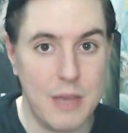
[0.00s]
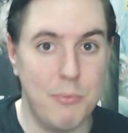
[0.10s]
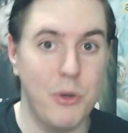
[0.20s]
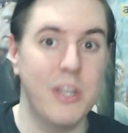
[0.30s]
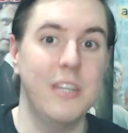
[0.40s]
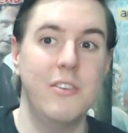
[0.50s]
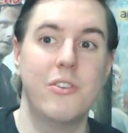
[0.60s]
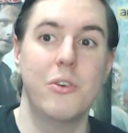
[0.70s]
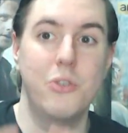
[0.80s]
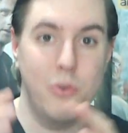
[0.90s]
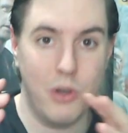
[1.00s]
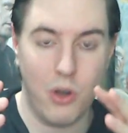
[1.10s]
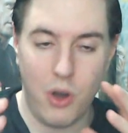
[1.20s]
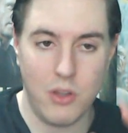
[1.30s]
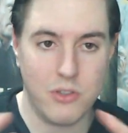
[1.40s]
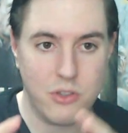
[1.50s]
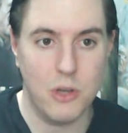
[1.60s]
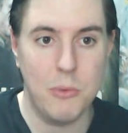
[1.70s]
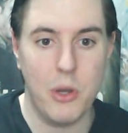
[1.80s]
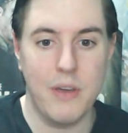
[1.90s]
they put into doing all the
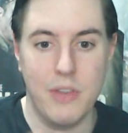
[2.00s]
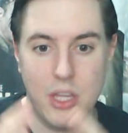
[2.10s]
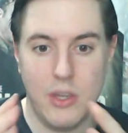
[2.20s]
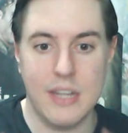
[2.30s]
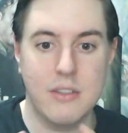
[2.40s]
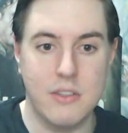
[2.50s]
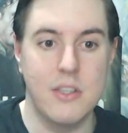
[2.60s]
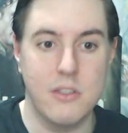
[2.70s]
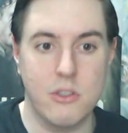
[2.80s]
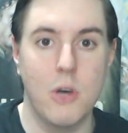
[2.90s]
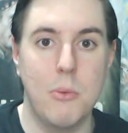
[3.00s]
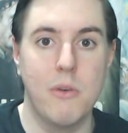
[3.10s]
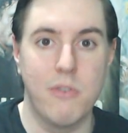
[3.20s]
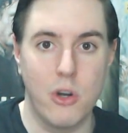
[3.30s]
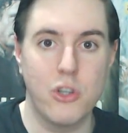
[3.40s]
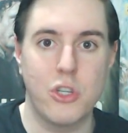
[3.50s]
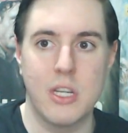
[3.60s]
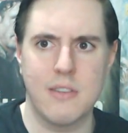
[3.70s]
slow-mo and everything, you get to see the slow-mo version.